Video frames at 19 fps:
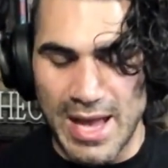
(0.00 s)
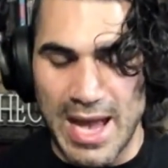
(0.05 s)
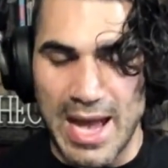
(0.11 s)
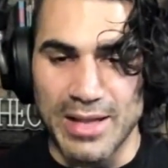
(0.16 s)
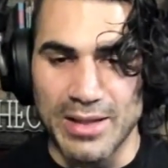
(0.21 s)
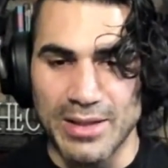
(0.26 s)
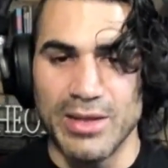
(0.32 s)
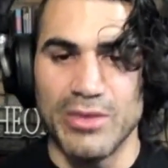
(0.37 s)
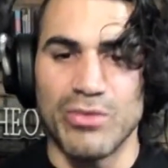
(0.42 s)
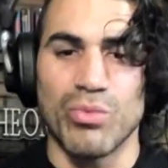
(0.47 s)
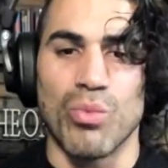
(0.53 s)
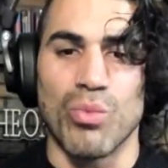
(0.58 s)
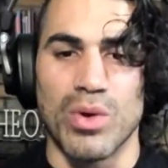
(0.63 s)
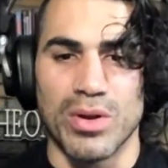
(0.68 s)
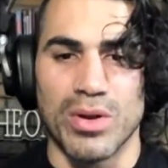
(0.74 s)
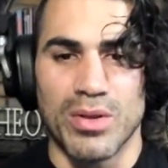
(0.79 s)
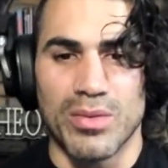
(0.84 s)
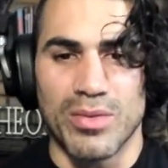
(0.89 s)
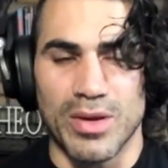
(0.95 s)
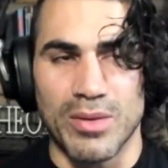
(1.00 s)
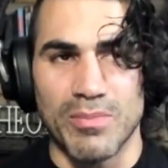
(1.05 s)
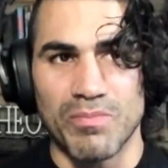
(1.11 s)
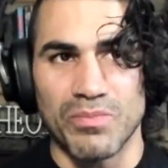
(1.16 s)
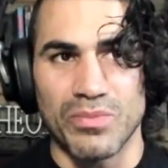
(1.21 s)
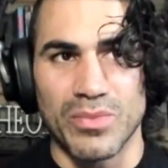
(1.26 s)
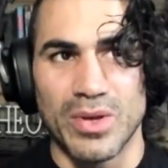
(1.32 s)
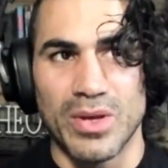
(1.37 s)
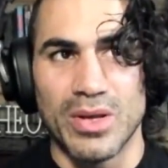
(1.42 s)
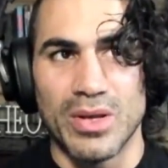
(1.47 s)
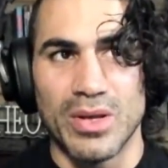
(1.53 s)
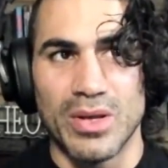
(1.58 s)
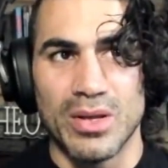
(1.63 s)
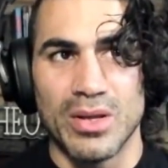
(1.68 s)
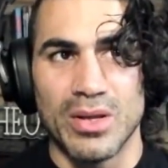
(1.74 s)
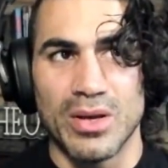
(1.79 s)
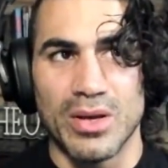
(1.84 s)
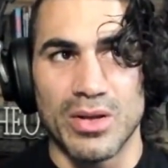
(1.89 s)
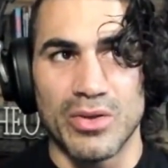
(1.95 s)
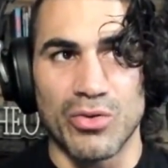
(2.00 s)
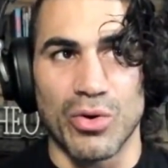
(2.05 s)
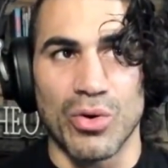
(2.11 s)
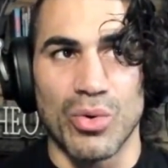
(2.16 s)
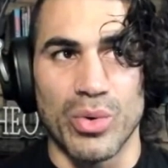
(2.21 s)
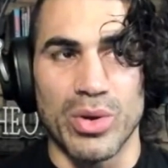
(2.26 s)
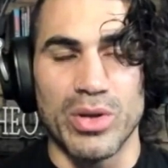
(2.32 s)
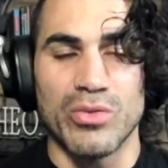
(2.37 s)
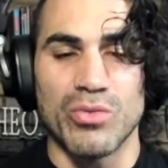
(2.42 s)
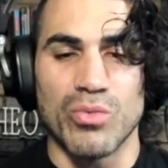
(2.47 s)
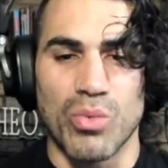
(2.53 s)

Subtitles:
at least one of them is always